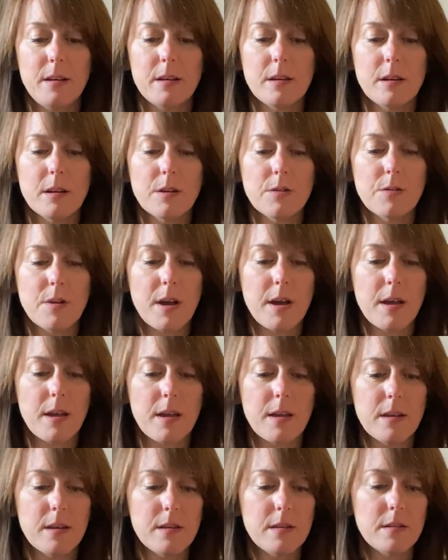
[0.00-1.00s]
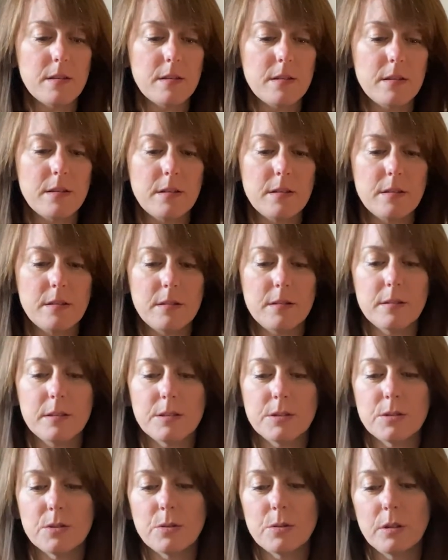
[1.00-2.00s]
All right.
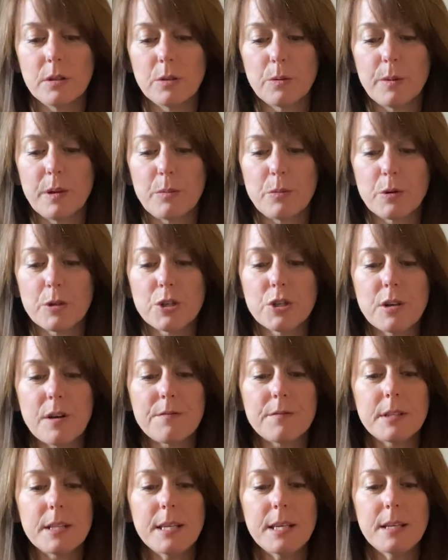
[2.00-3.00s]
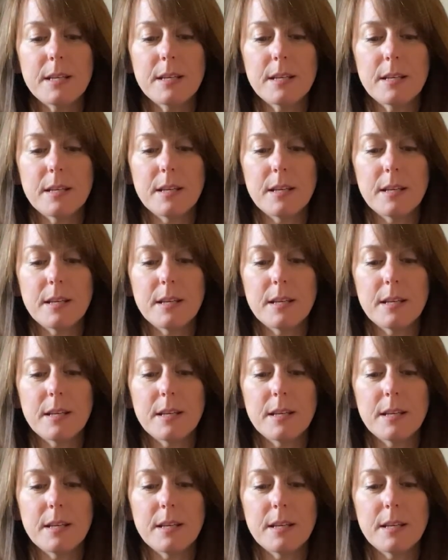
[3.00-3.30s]
Let's do a little bit more shuffling.